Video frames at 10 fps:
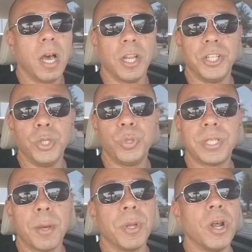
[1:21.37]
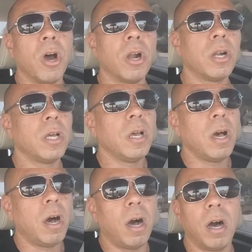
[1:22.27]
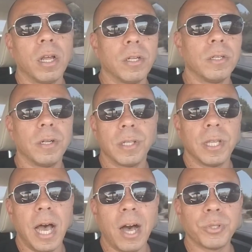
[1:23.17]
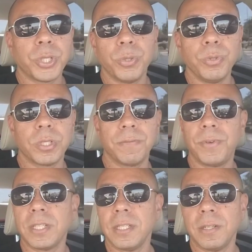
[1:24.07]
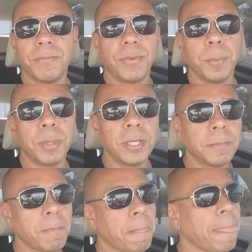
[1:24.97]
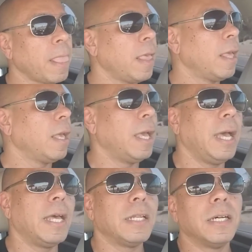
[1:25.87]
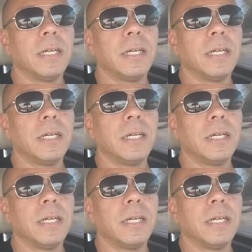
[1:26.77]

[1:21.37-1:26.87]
new seminar on the how-tos to fixing and flipping. And